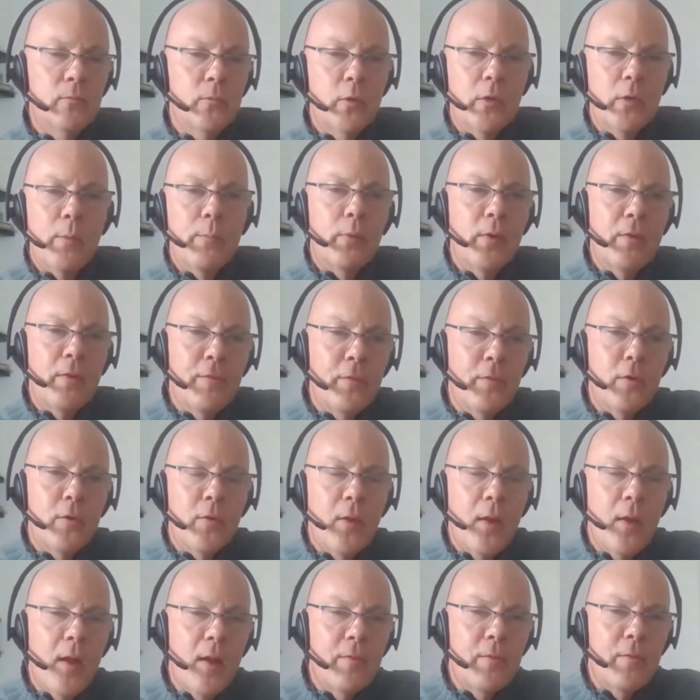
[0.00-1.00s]
I prefer
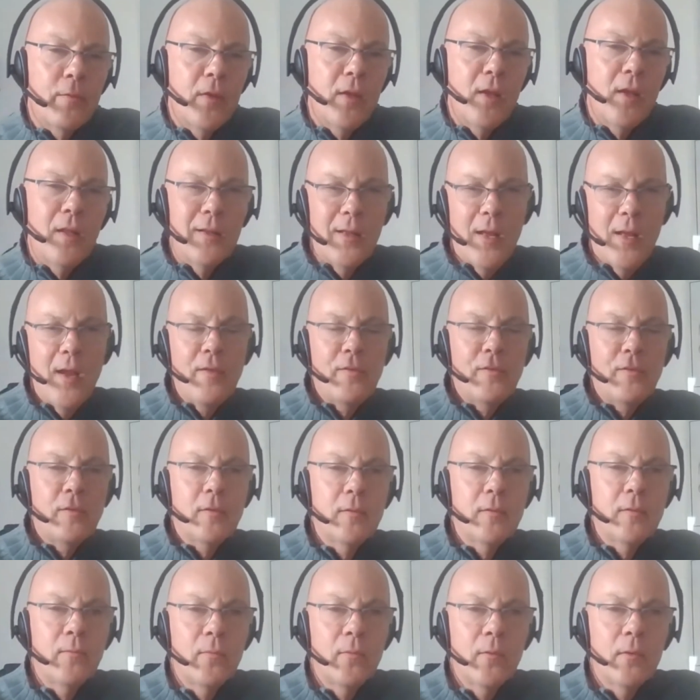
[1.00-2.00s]
to have eagle
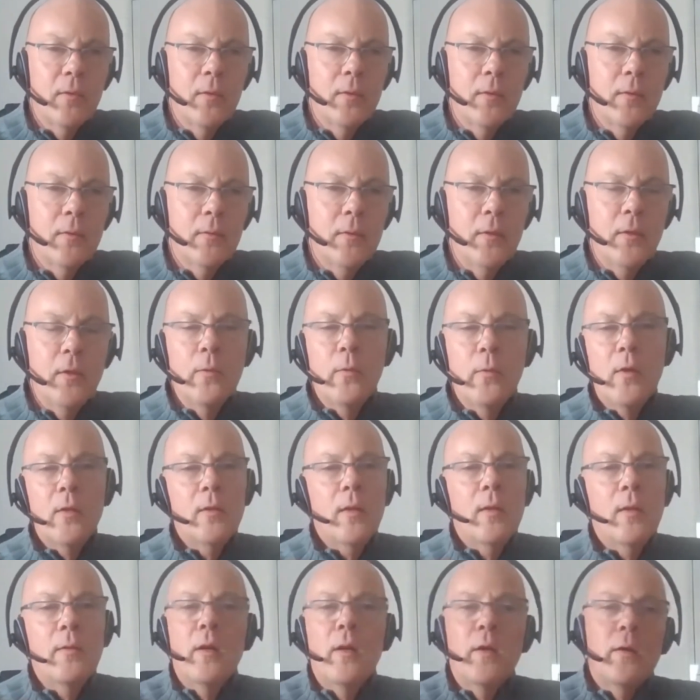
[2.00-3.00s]
eyes? You know
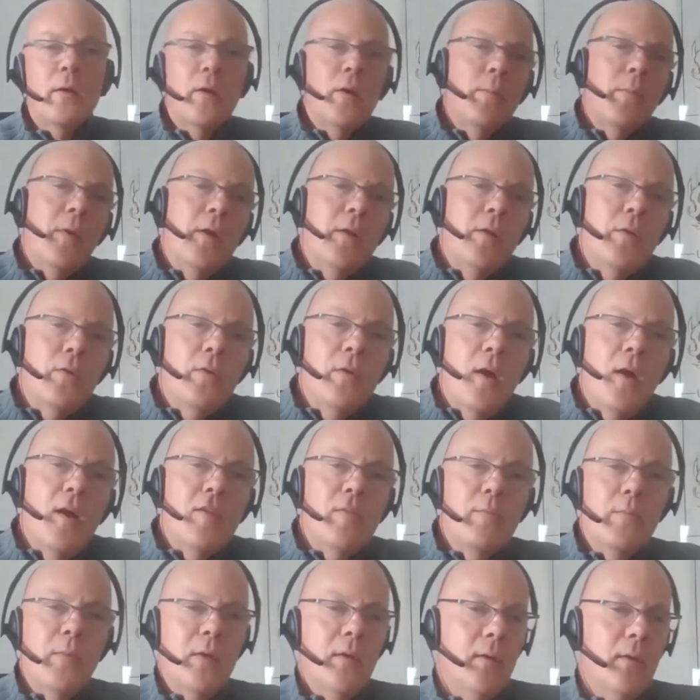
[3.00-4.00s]
what? I'm not sure about you
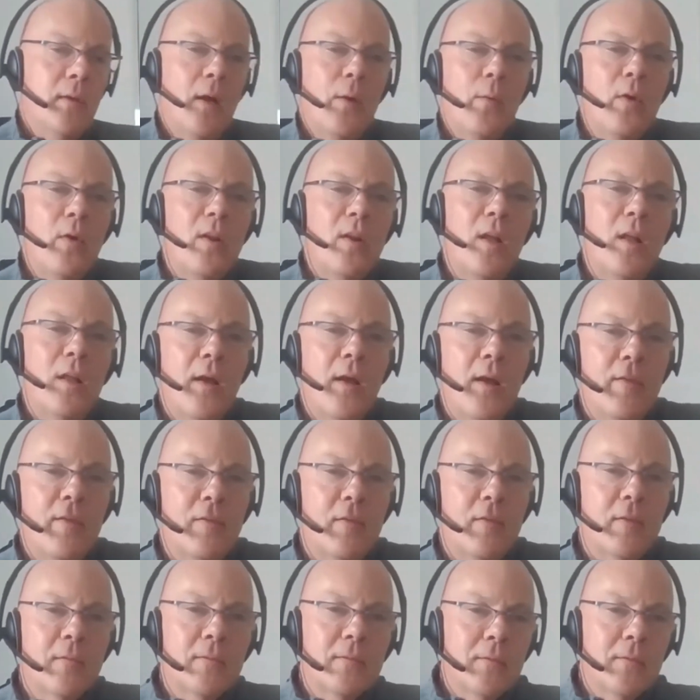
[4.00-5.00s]
guys, but I want eagle
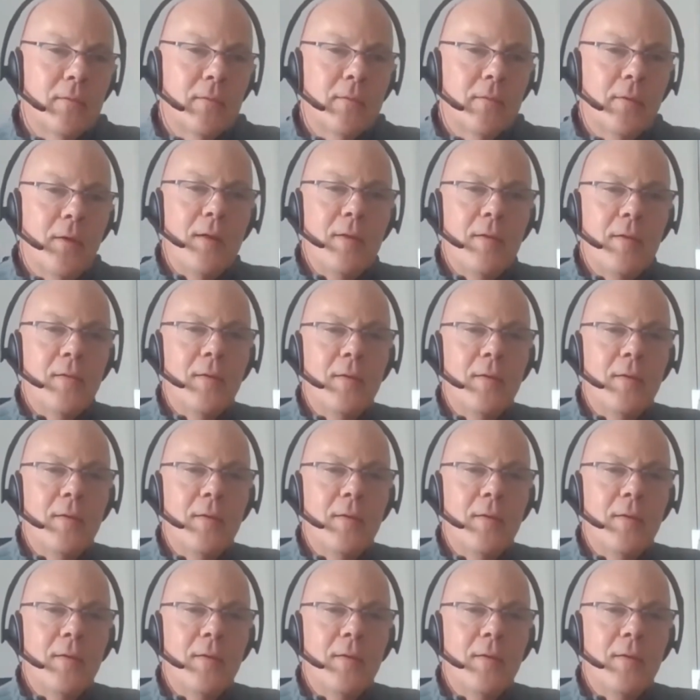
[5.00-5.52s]
eyes, right?